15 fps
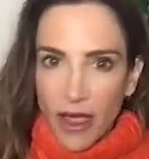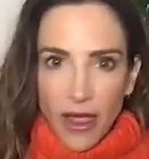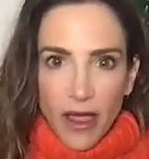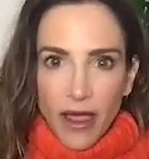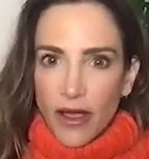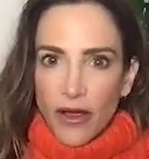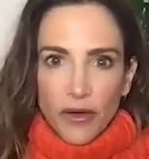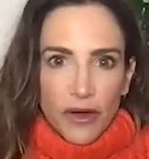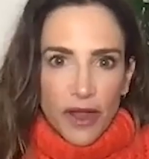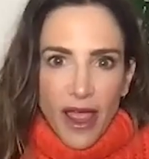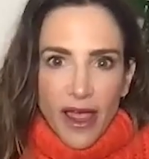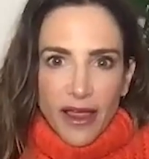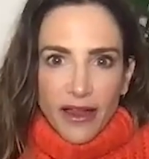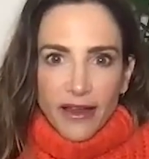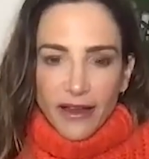
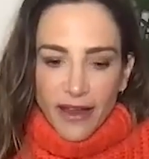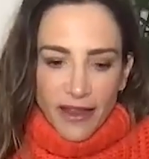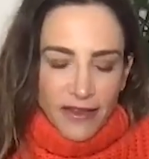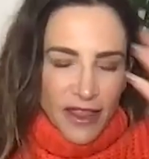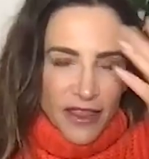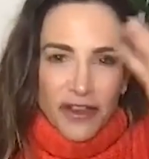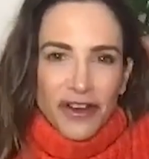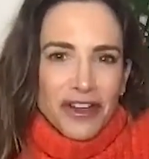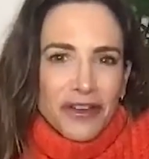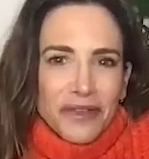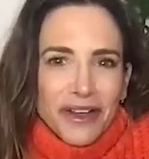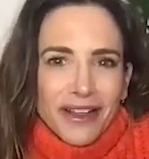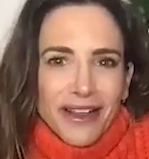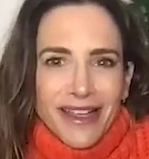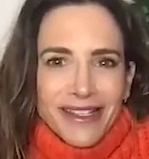okay. And then they're going to
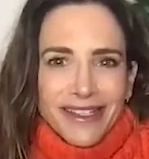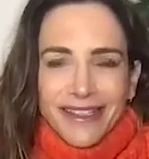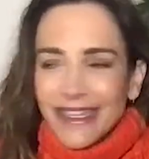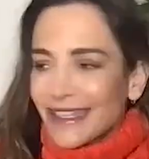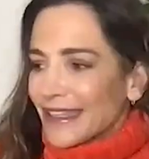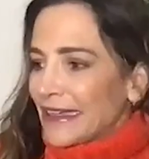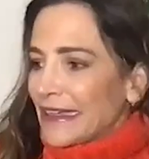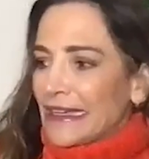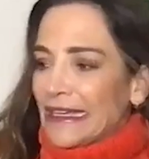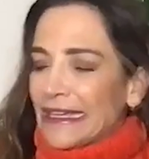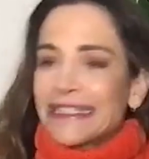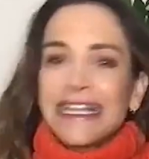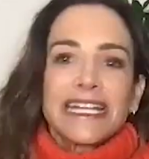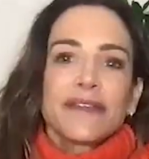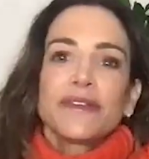realize that, like, it's not
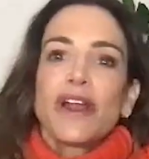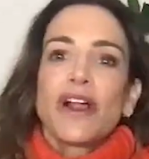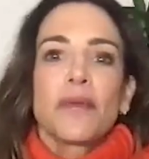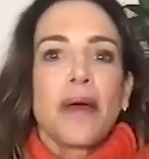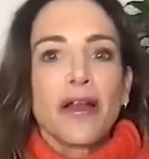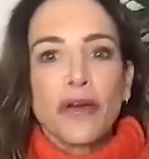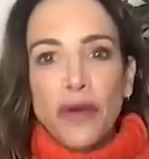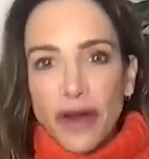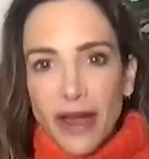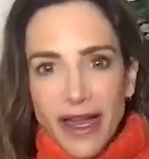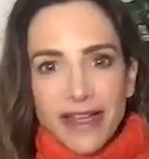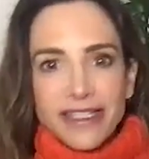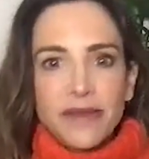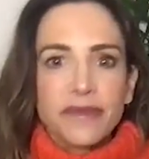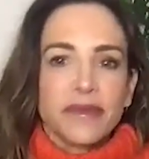even all about
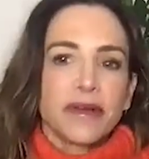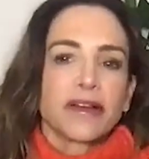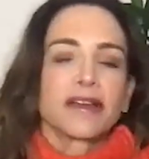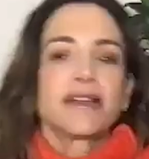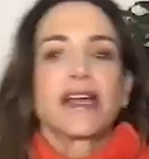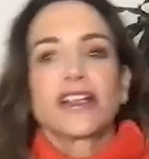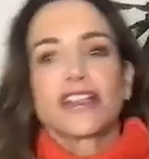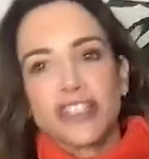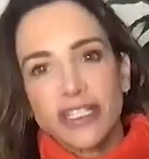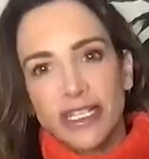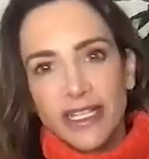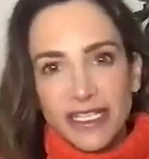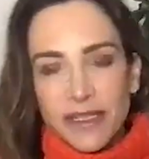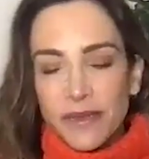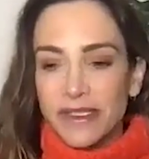orgasms, about connection and
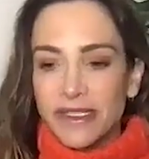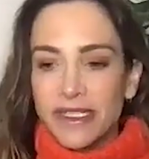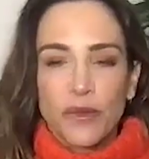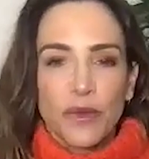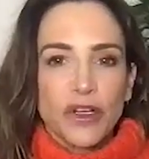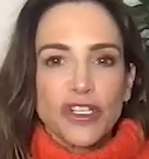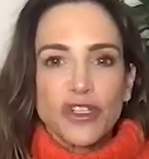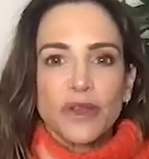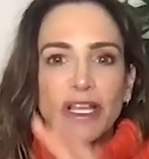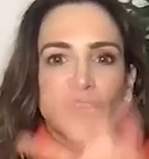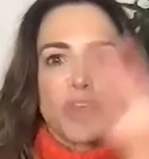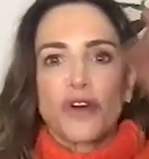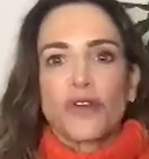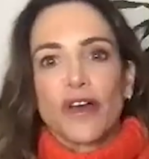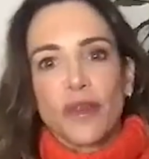intimacy. And once you let go of
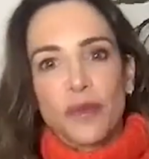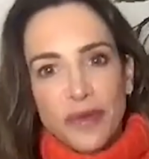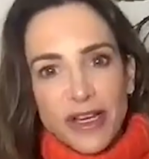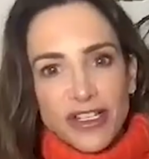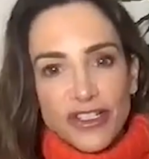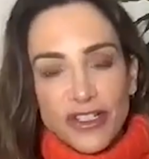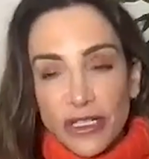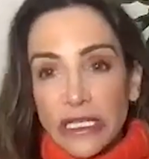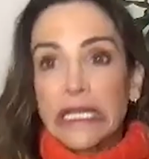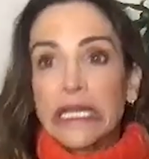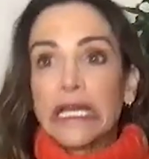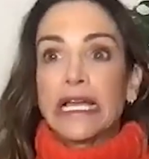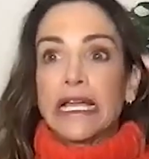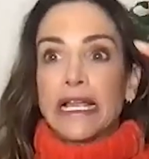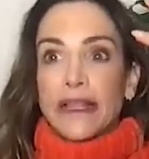all the pressure,
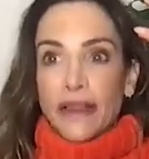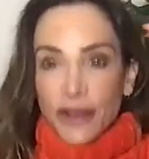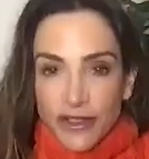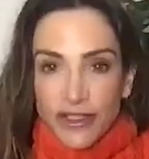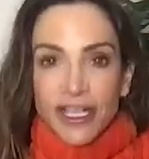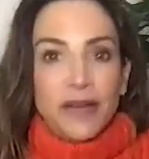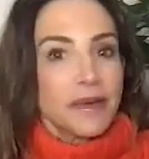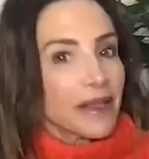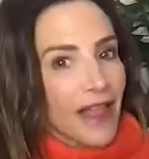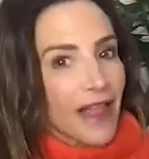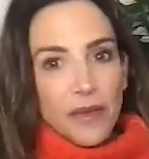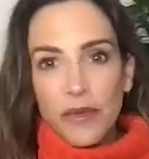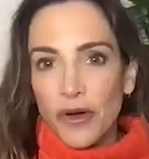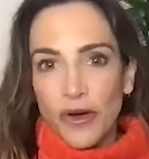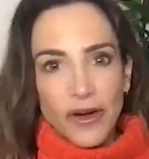there's going to be a lot
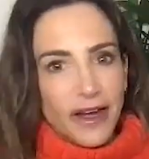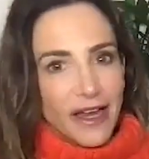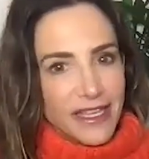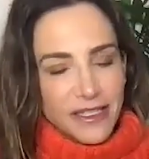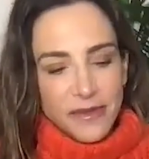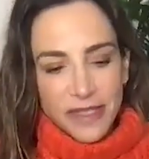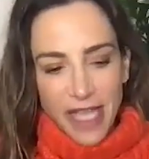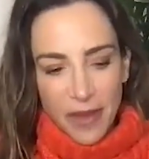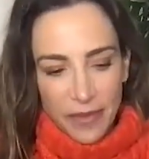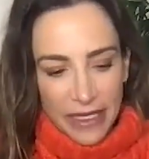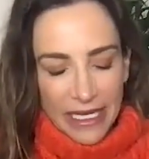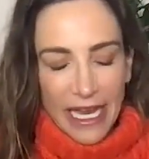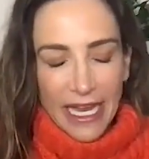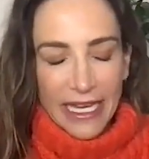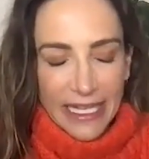more orgasms happening.
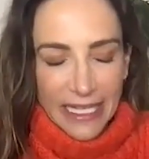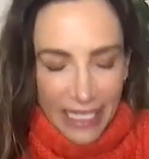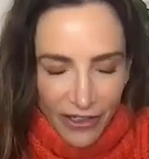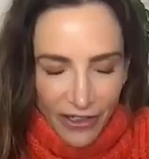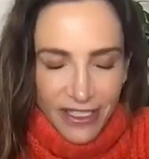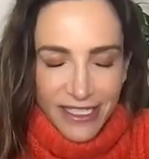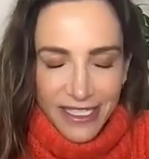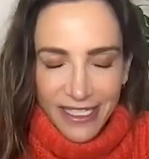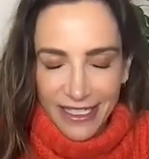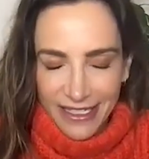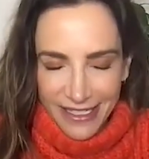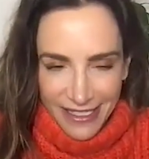I guarantee it.